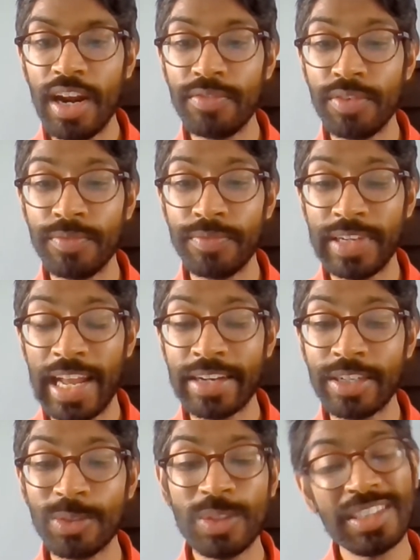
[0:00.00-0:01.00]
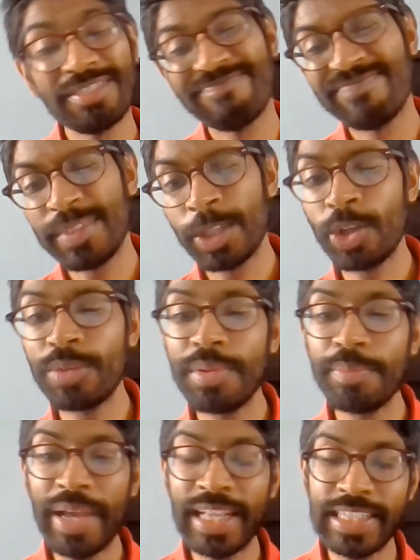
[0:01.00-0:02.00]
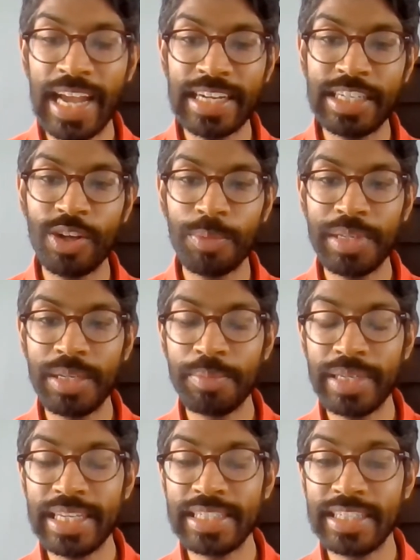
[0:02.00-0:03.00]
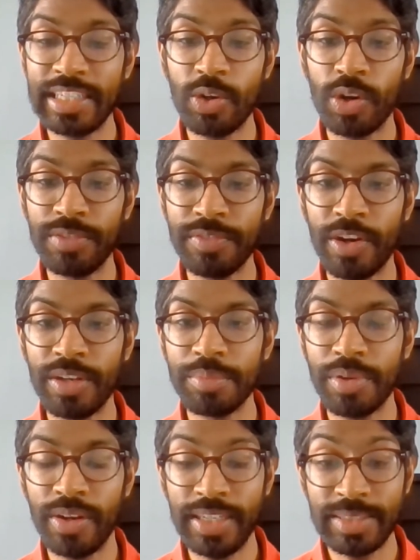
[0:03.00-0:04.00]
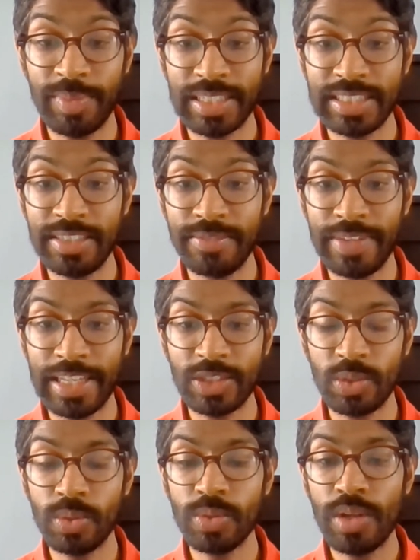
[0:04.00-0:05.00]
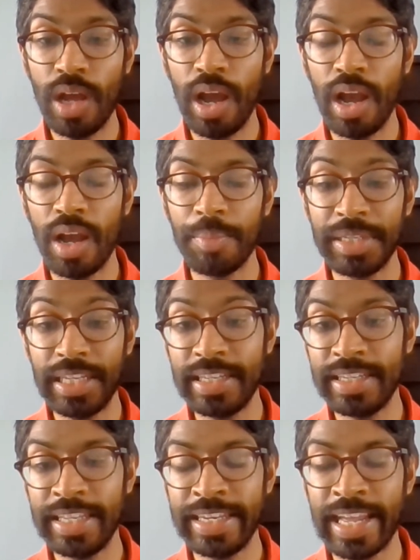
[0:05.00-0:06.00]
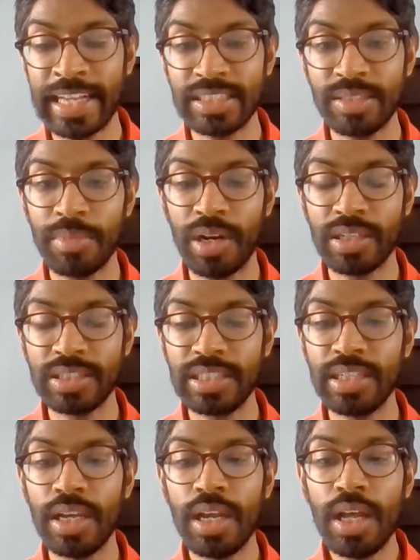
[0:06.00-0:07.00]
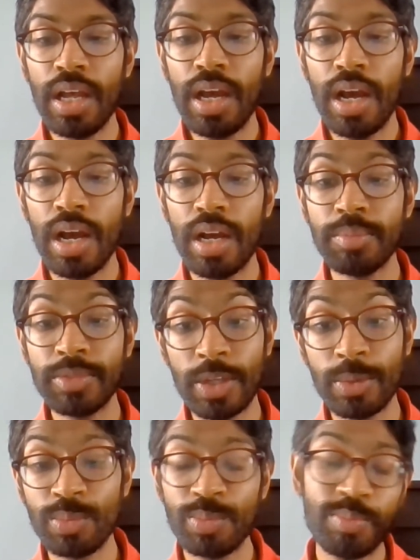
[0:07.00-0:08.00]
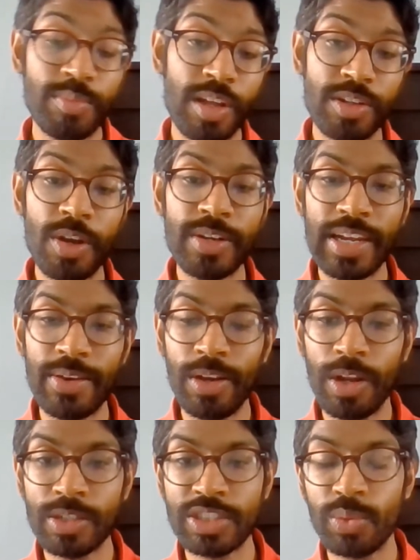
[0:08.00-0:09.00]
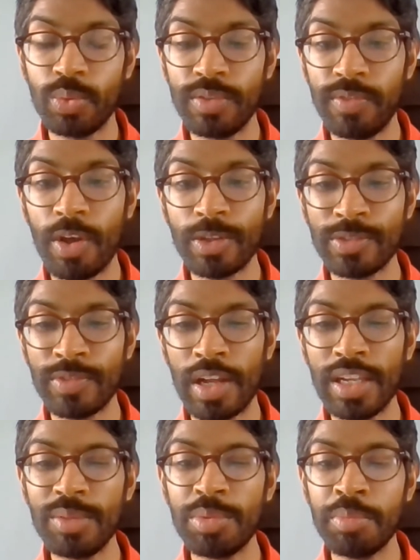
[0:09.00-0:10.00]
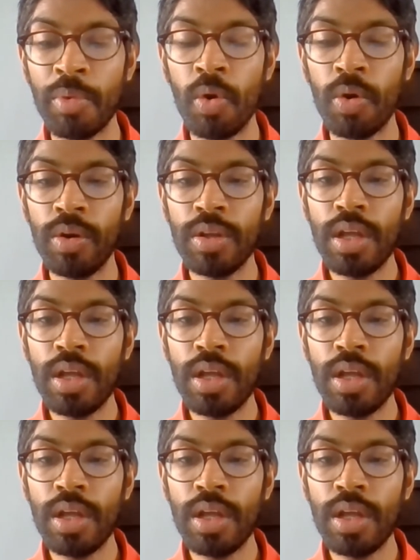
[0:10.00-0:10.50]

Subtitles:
from Fernando. Could have been better had he not been impeded in qualifying by Sebastian Vettel in Aston Martin. So no doubt Alonso would have liked to have got a little bit more